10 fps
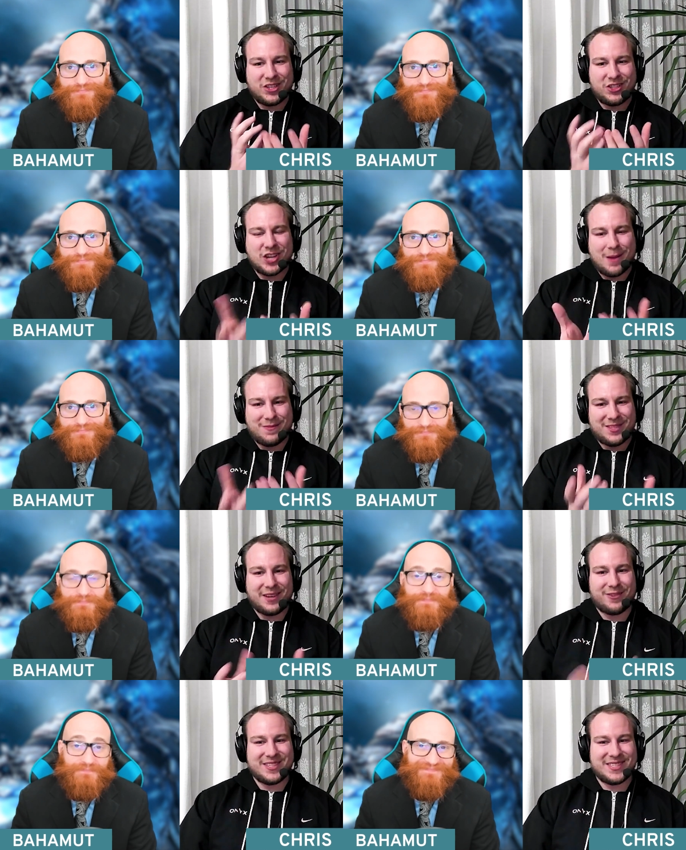Speaker 1: gems,
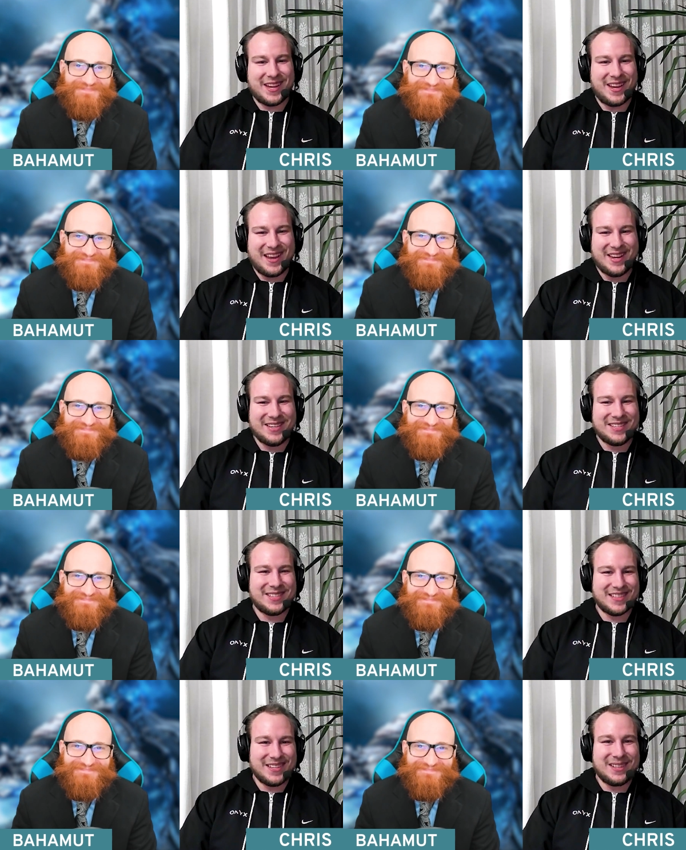I would say, and
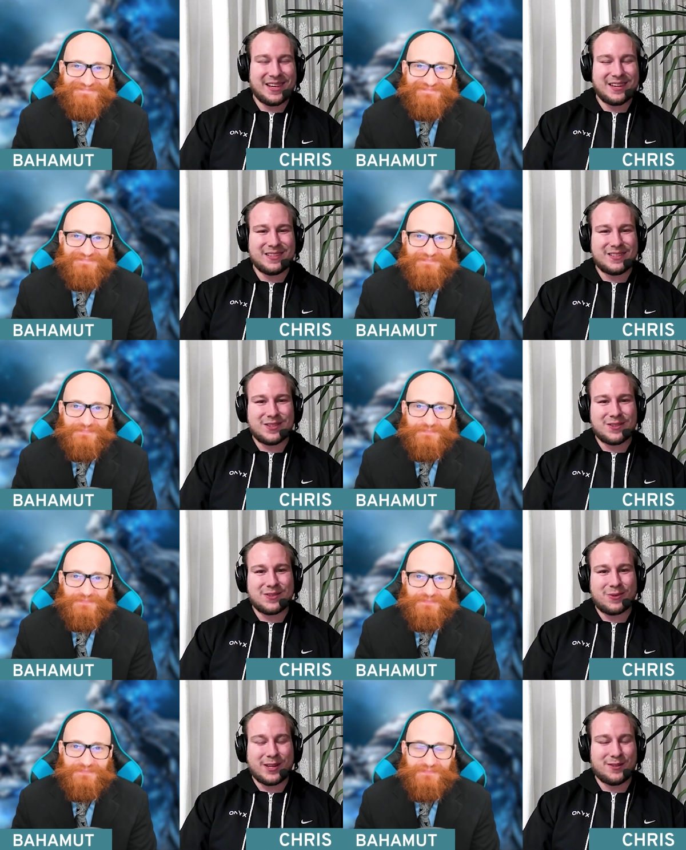uh, and
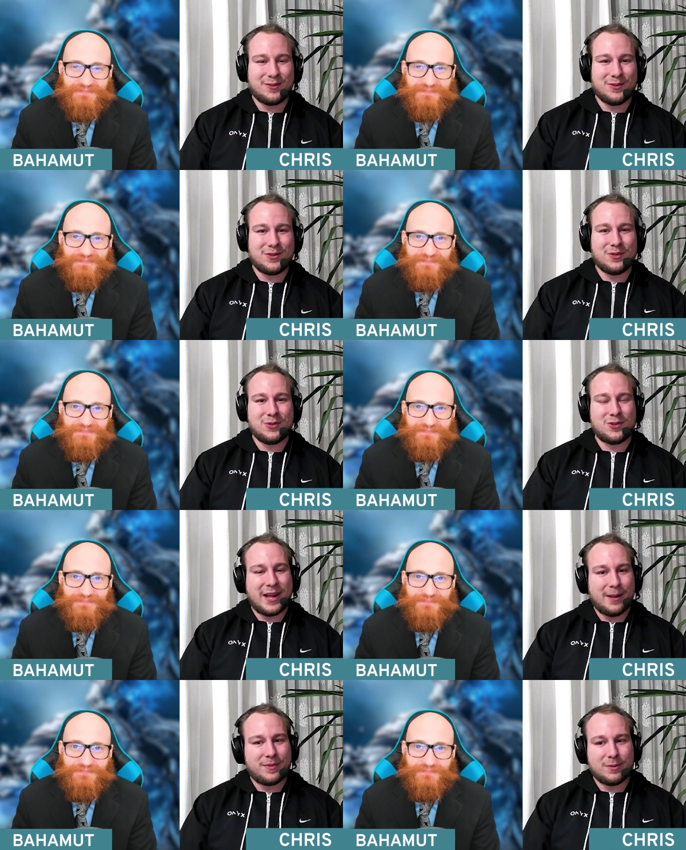try to, to, to
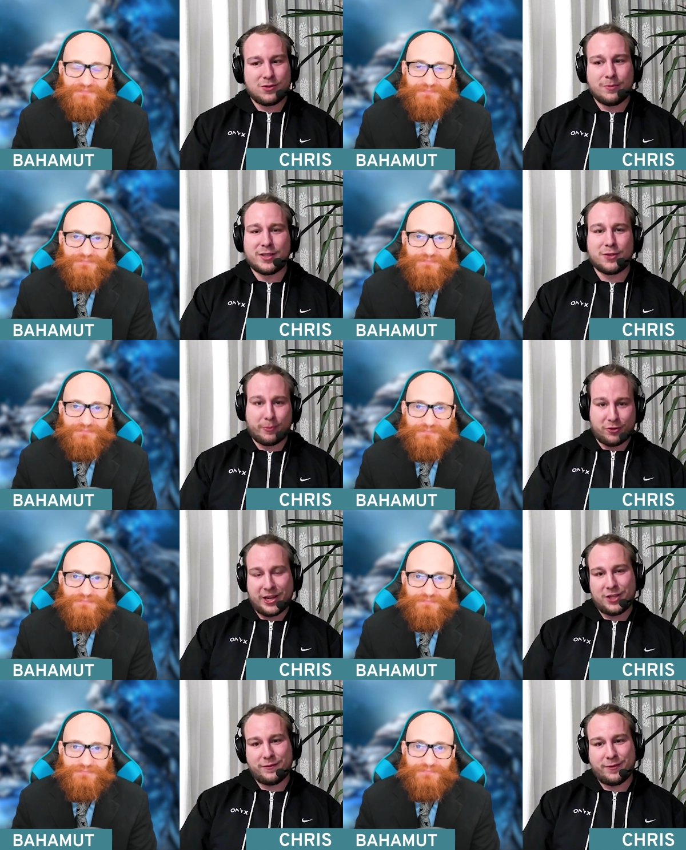help them to build a
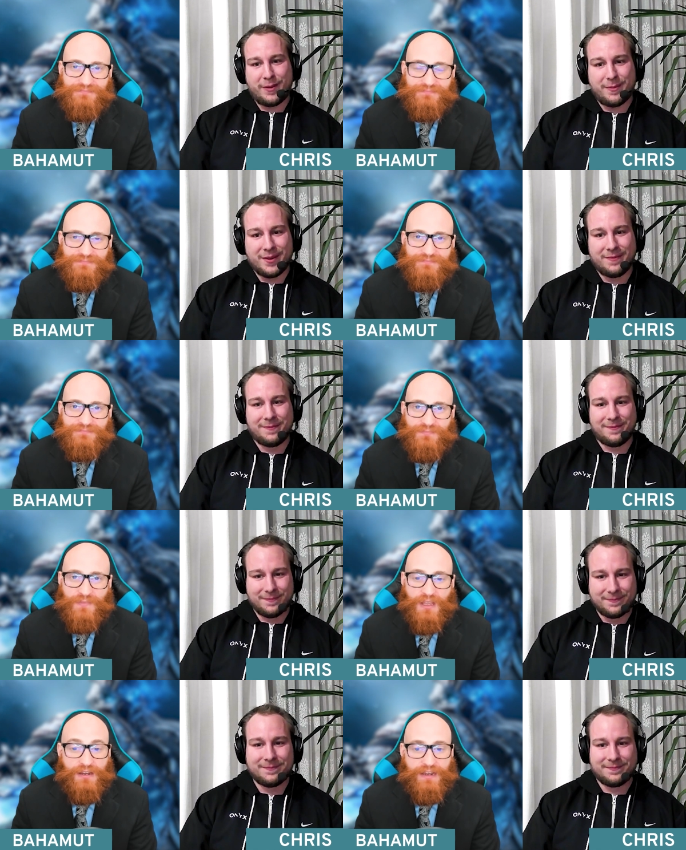reputation for them.
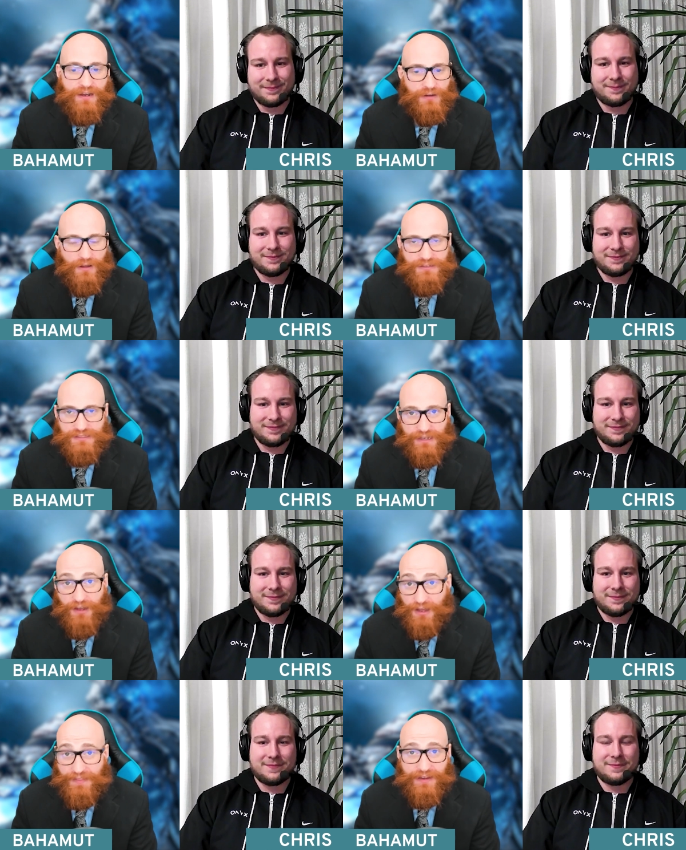
Speaker 2: Now,
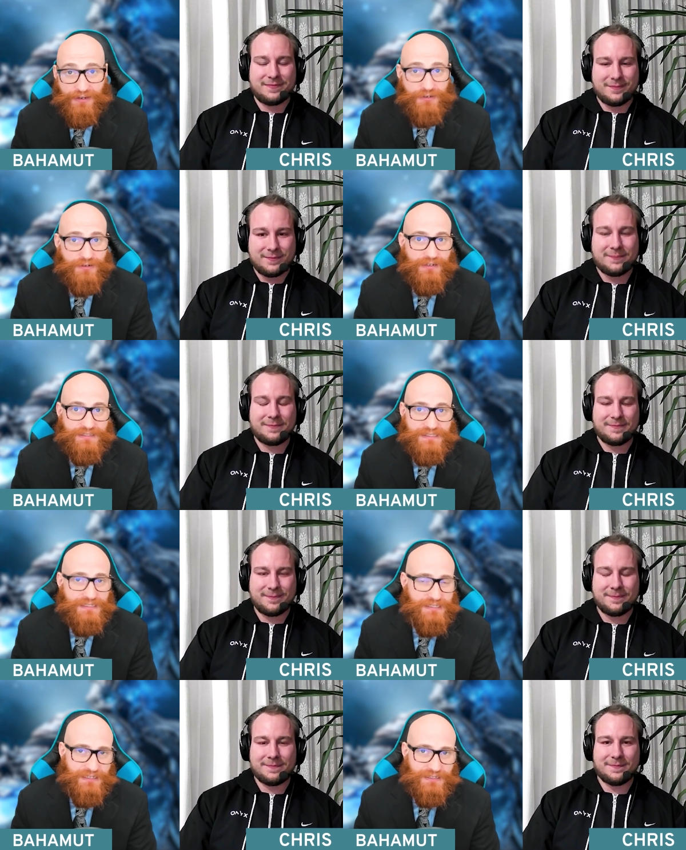on that note, C
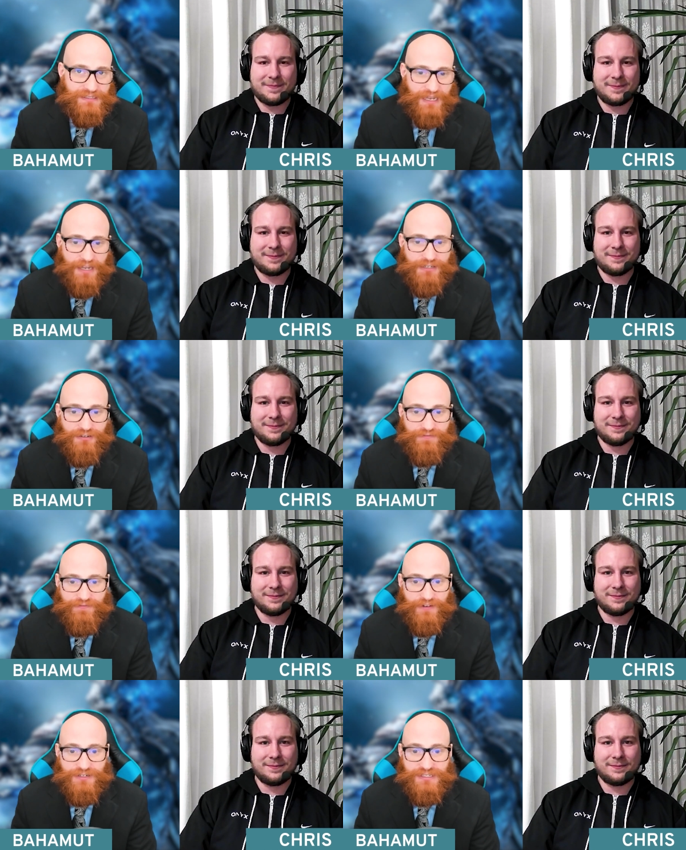C L is not your
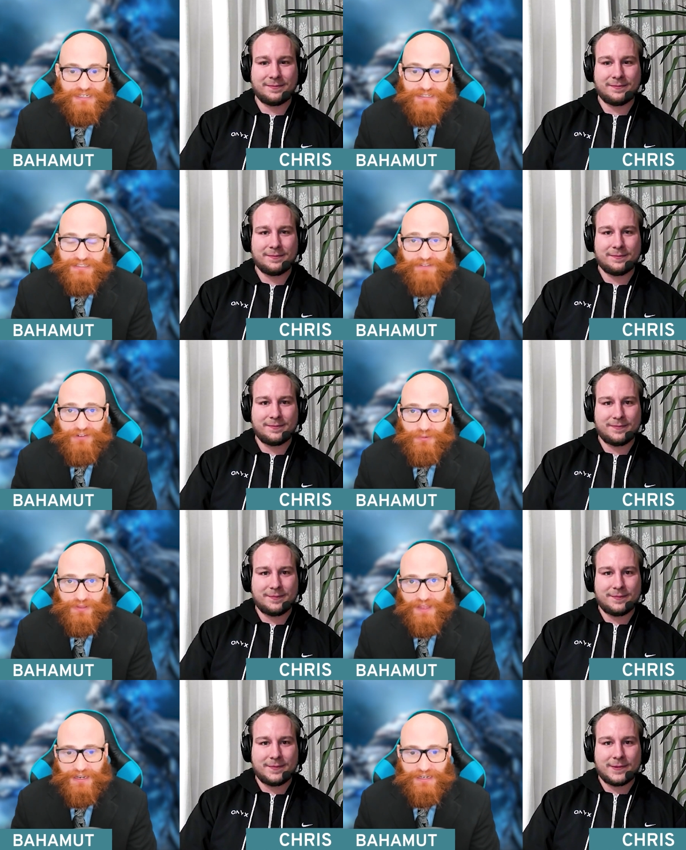first endeavor
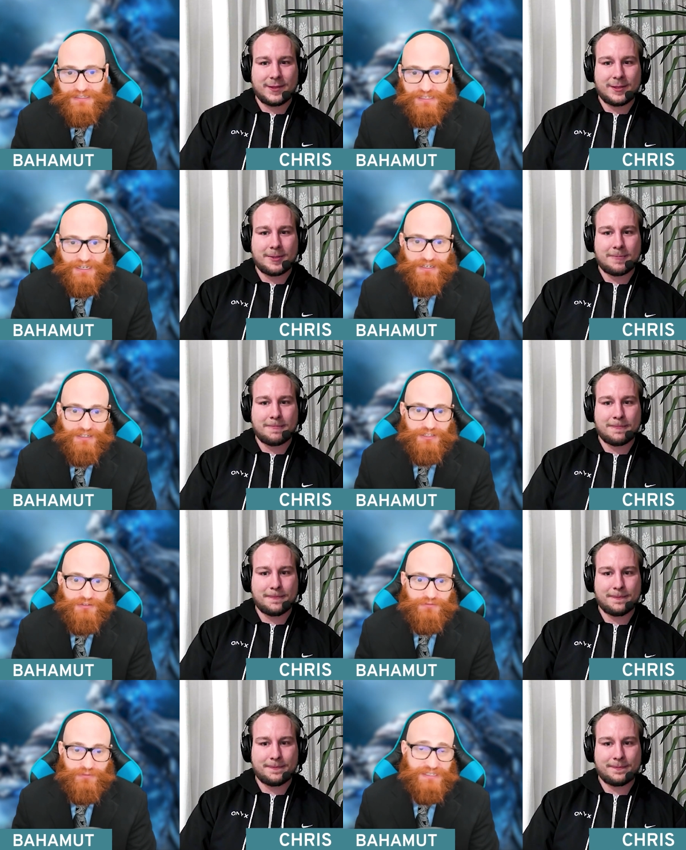with Onyx. Uh,
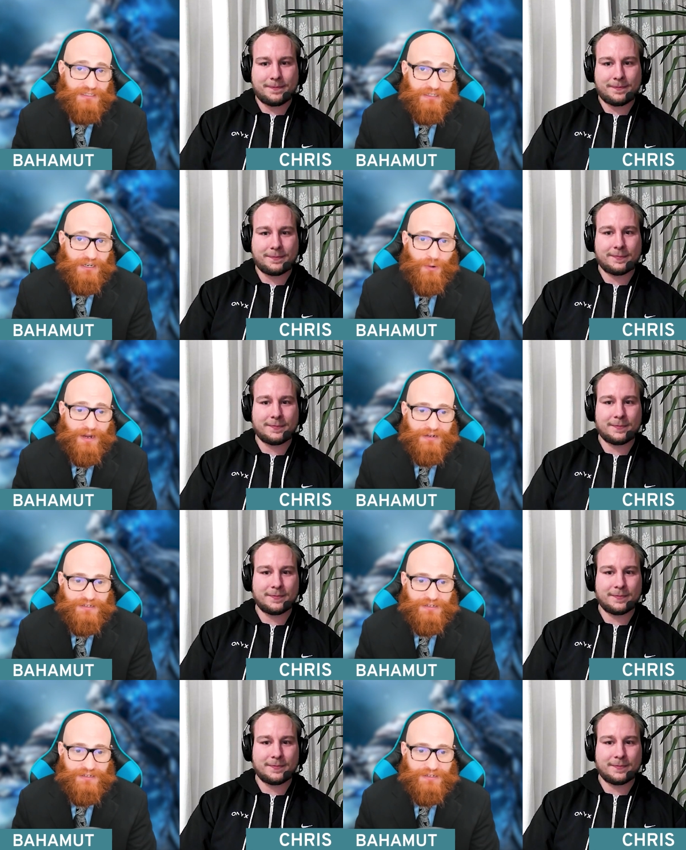you recently acquired a